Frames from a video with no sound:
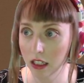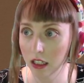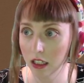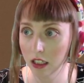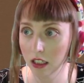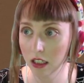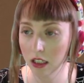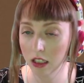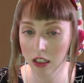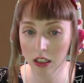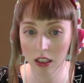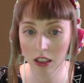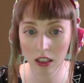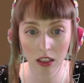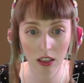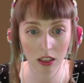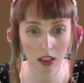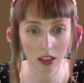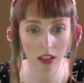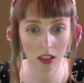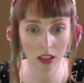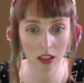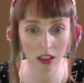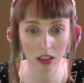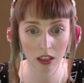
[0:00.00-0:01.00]

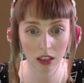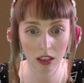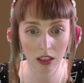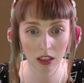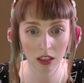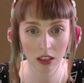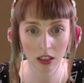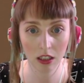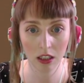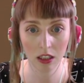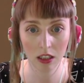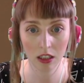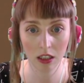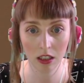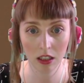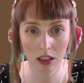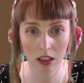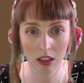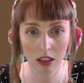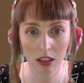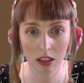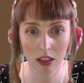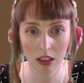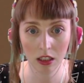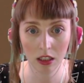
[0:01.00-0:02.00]

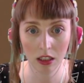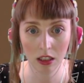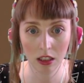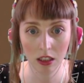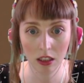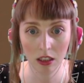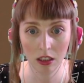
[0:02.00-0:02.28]
(silence)